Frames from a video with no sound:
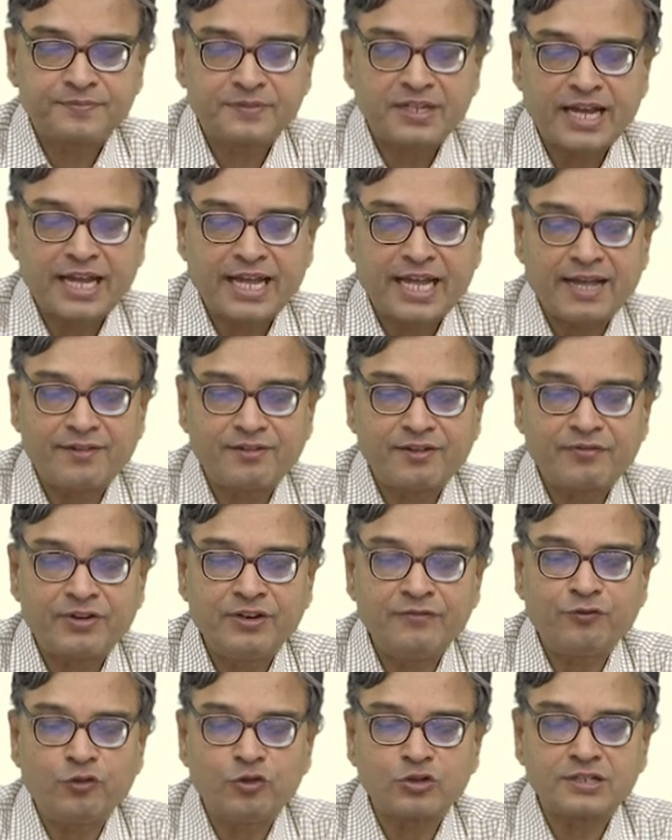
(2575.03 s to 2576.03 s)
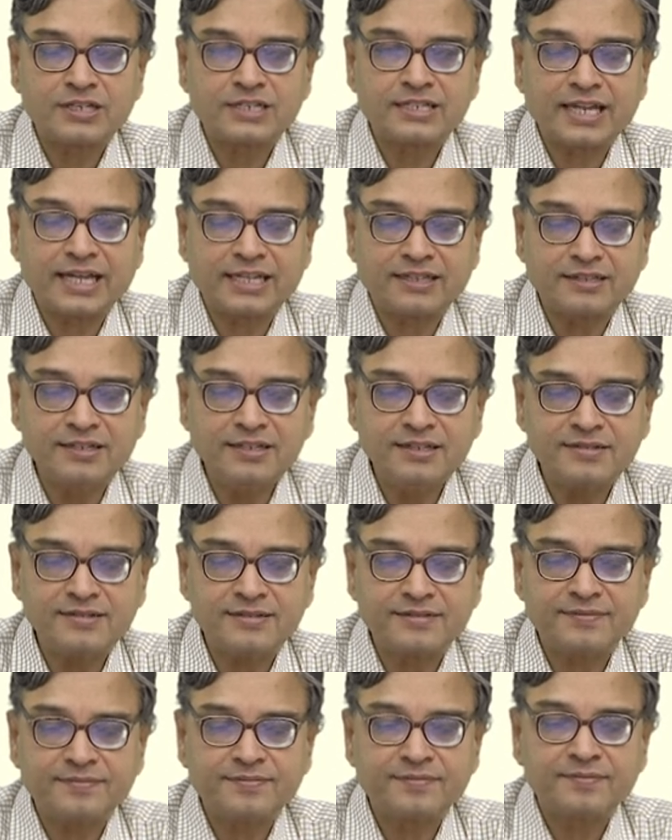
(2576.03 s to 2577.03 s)
I have the wind forces like this,
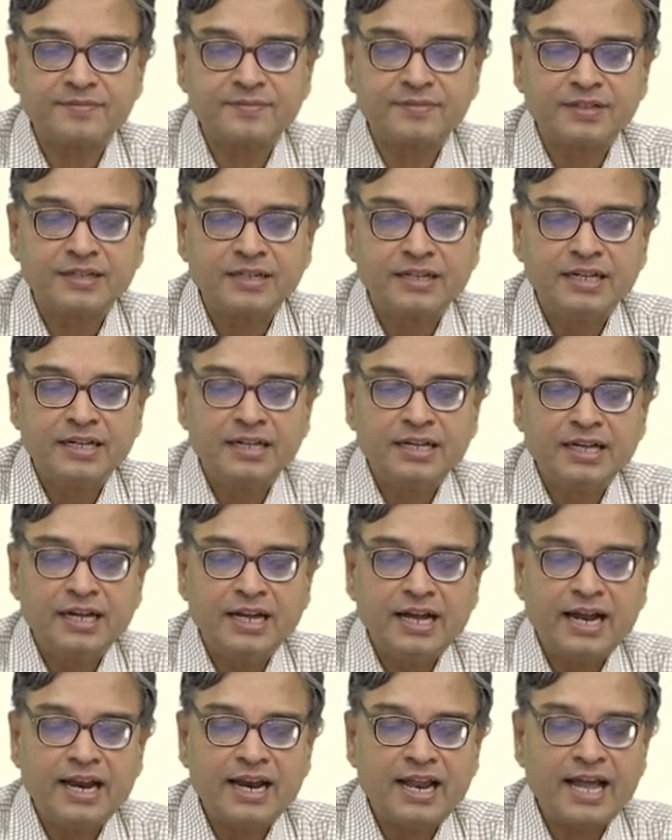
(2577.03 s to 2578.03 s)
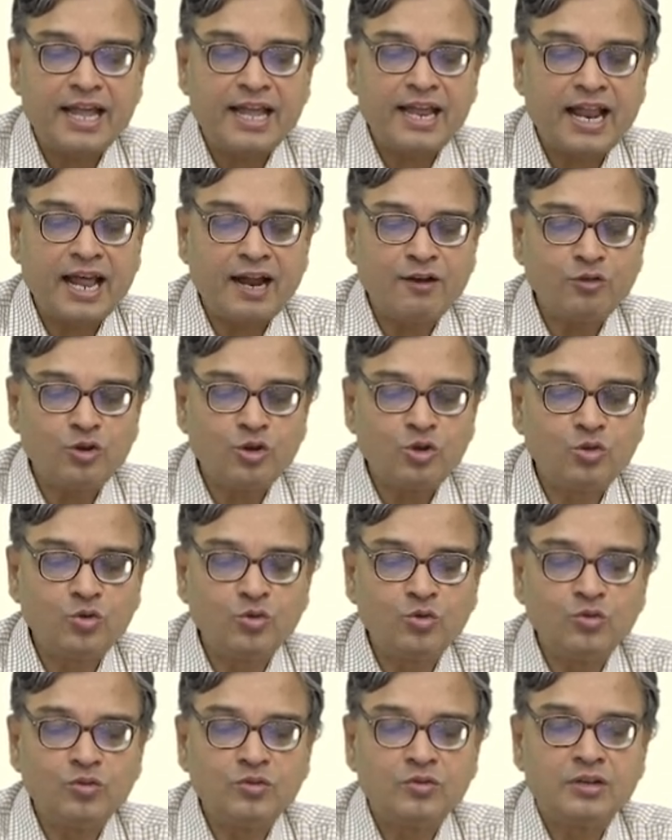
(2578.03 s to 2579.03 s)
and I will have to
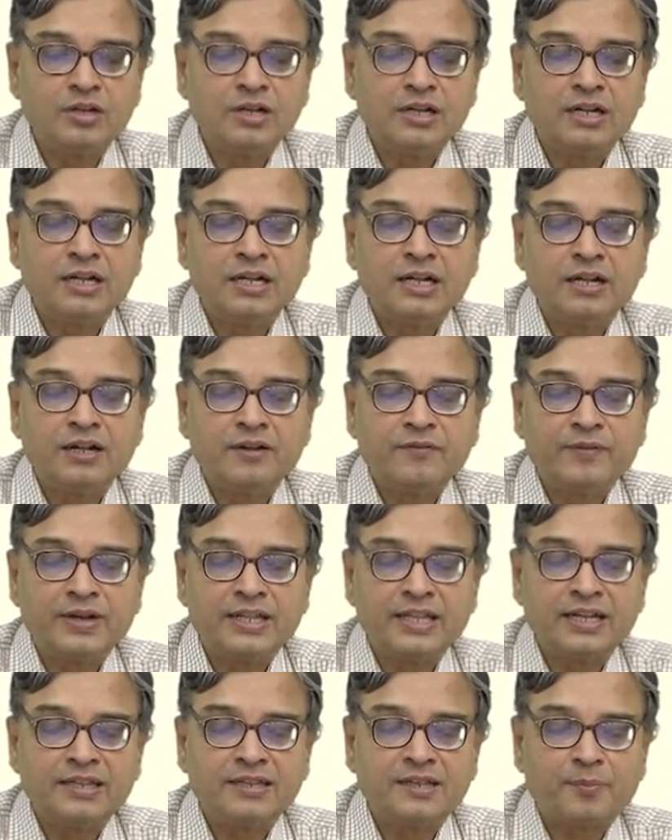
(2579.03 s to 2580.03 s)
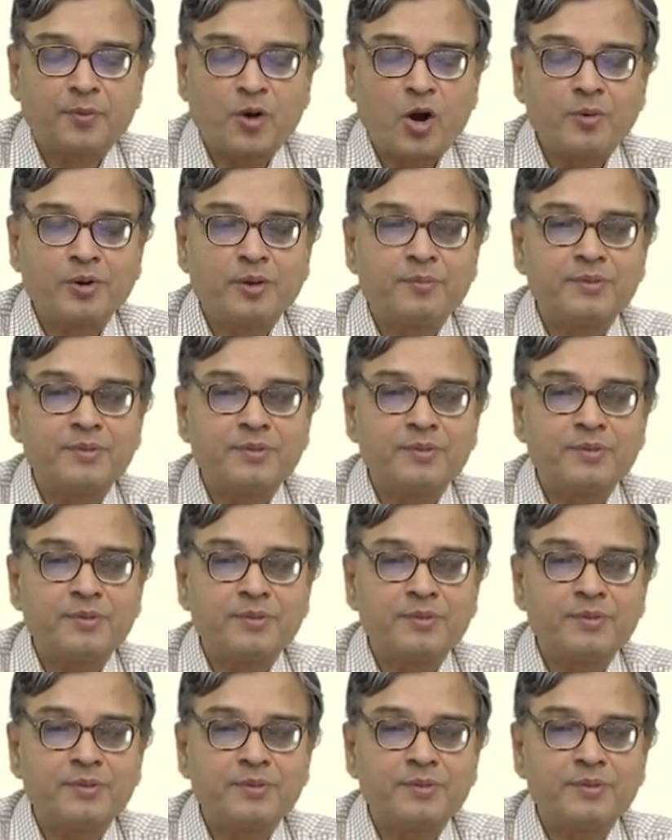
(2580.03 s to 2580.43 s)
do whether the problem